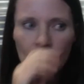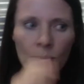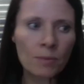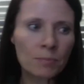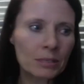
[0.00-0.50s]

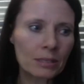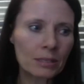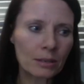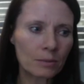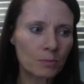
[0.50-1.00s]
You're
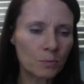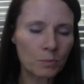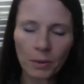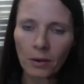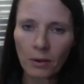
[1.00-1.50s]
busy
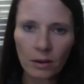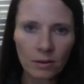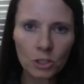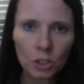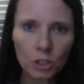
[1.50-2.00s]
preparing
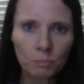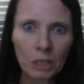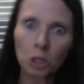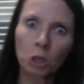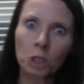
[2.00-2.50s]

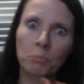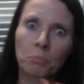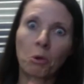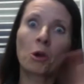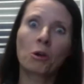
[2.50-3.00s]
big church
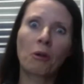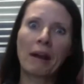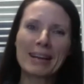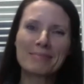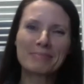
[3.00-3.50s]

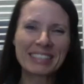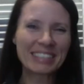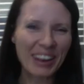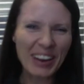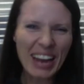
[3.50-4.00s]
programs, you
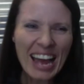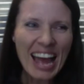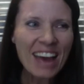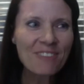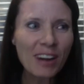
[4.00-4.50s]
know,
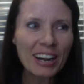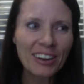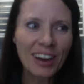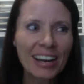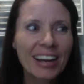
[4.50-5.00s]
and Friday
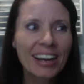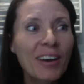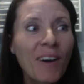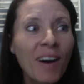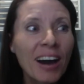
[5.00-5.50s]
night, like,
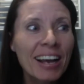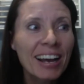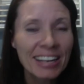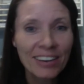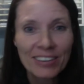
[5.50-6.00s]
oh, I
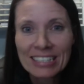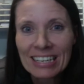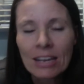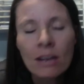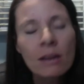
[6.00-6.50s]
can't
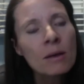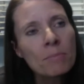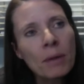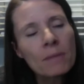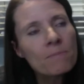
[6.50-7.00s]
guarantee.
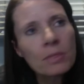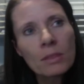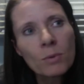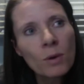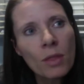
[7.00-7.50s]
But
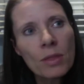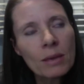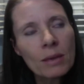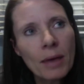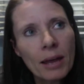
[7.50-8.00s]
the more I think
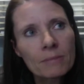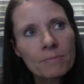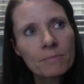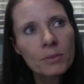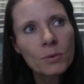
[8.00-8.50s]
about it,
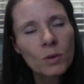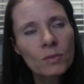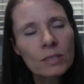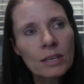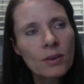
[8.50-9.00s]
all of a
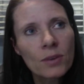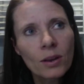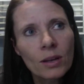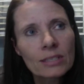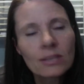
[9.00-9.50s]
sudden I
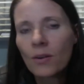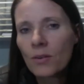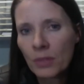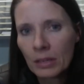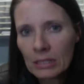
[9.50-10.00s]
realised, no,
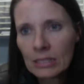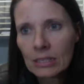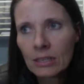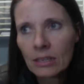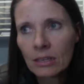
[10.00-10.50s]
this
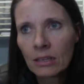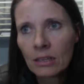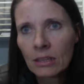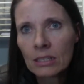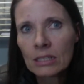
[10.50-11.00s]

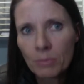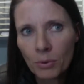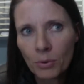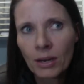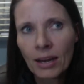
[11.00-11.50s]
is
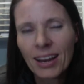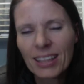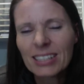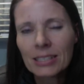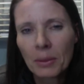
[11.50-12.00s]
important and
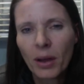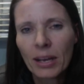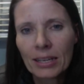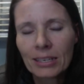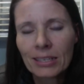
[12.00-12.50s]
this is something I
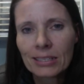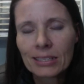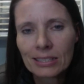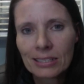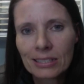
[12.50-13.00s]
can
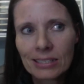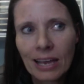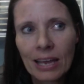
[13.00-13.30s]
sustain.